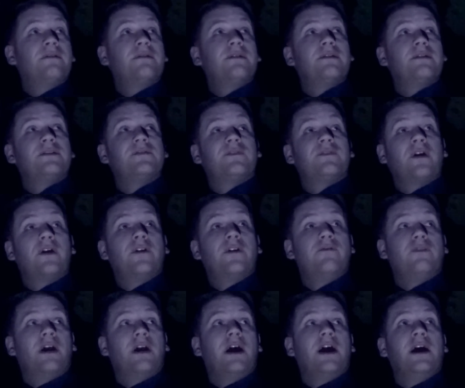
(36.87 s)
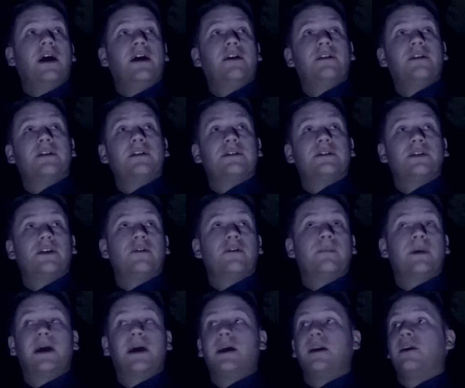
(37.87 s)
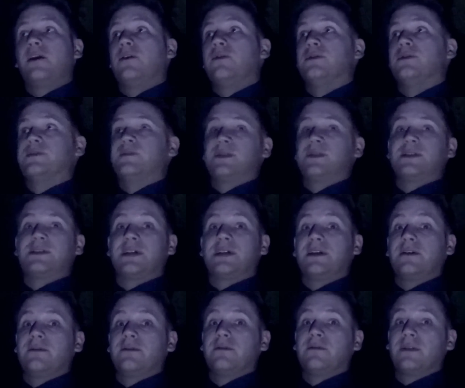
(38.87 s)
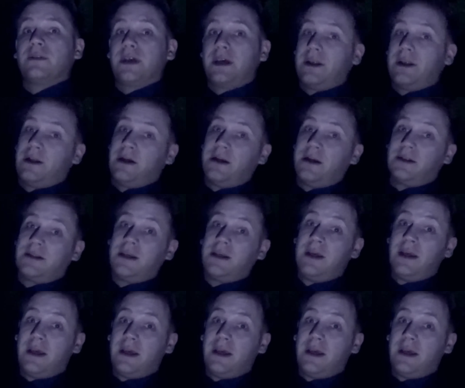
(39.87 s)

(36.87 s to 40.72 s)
it is very rare that a domain holds but a single Cainite,